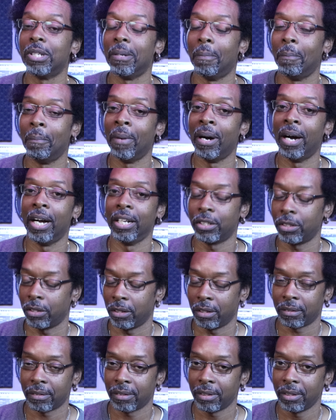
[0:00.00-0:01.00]
monster.
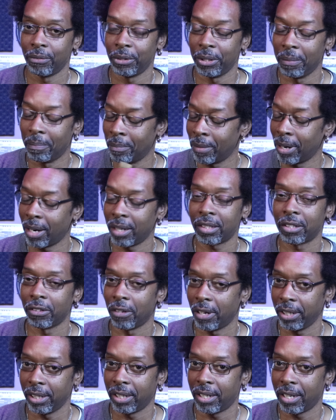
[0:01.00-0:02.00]
He was a monster
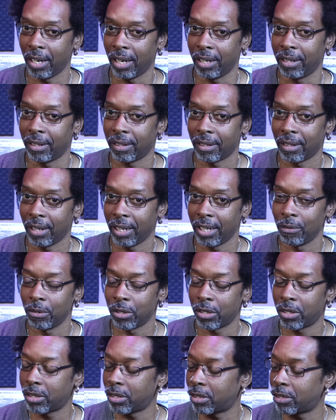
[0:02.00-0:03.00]
on the kit. Like, he
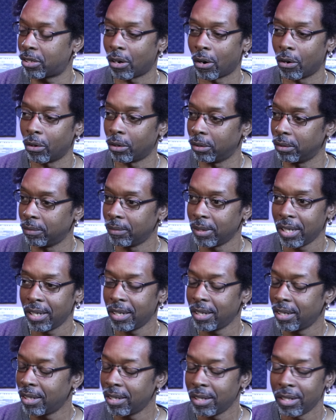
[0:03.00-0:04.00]
was total
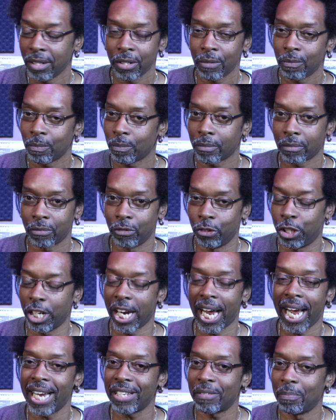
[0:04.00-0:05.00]

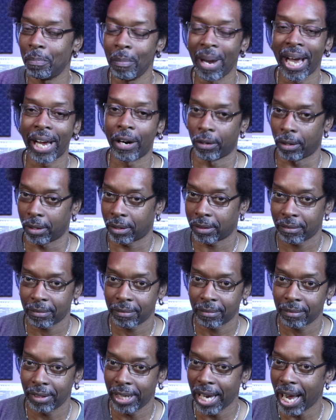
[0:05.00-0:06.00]
jazz metal
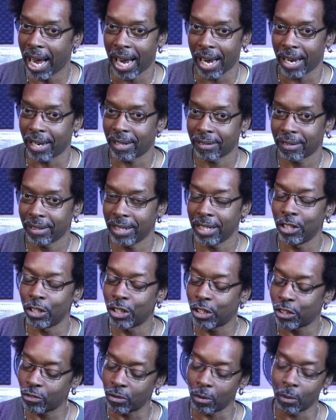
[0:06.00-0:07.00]
guy. He had
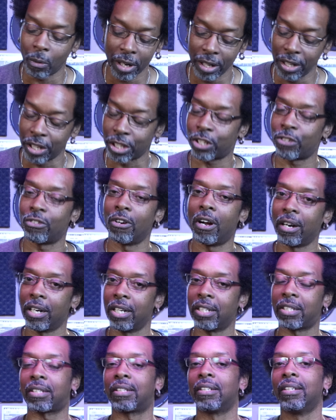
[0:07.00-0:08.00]
one of the
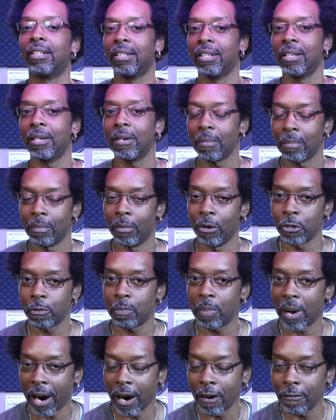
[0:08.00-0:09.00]
strongest, most
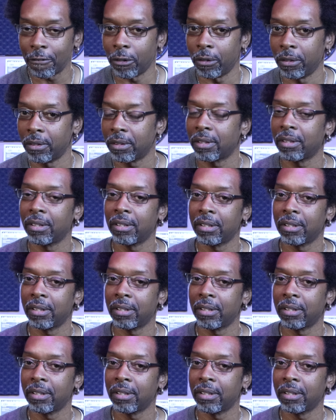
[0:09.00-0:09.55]
powerful